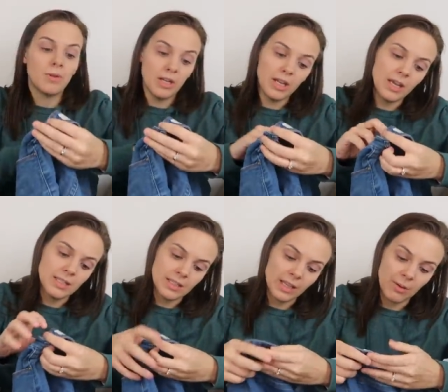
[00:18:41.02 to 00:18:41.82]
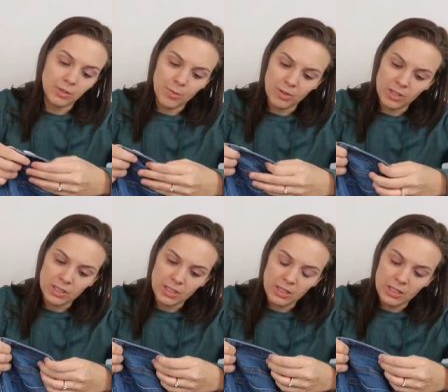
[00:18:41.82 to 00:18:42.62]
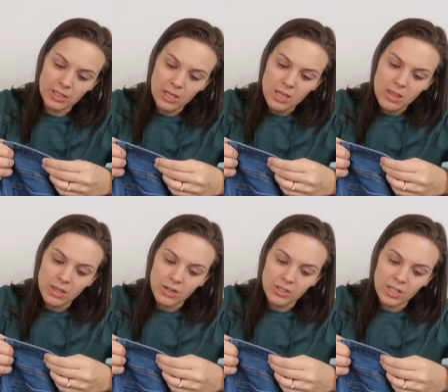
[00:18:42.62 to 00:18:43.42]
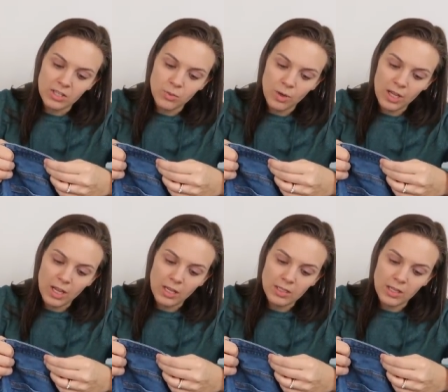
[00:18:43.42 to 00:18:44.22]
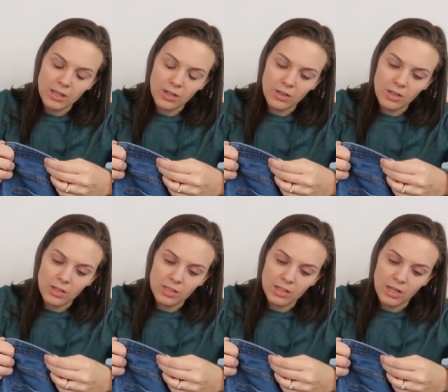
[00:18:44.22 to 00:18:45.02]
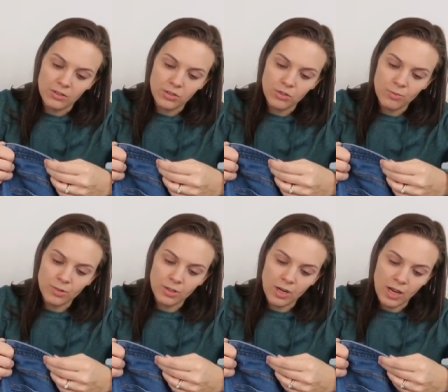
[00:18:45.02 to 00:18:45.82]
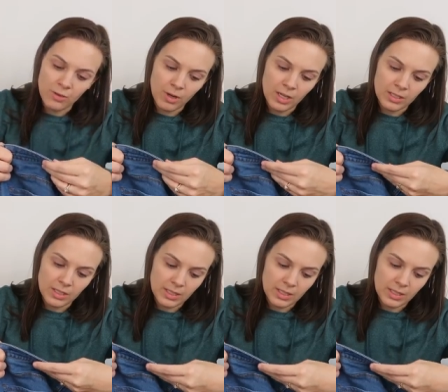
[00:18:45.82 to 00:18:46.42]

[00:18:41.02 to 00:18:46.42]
I'm gonna guess I will not be listing these. They're a size 28 and they're in the style super high rise